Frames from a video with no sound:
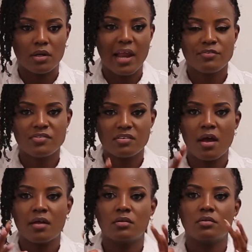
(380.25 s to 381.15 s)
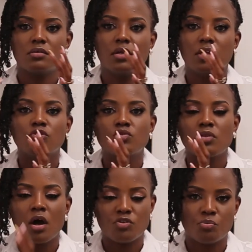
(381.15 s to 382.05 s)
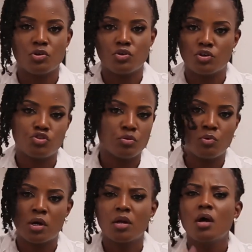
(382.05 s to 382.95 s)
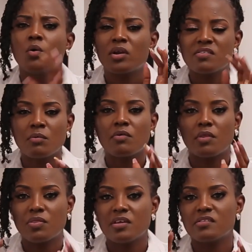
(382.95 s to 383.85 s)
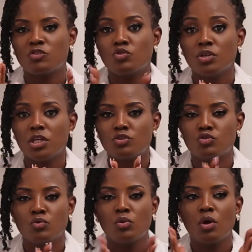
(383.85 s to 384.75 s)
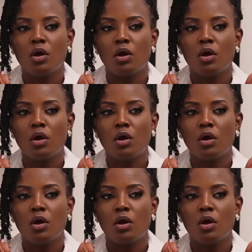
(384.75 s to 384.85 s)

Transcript: lifestyle into the entrepreneurship one. What are some of the things that you need to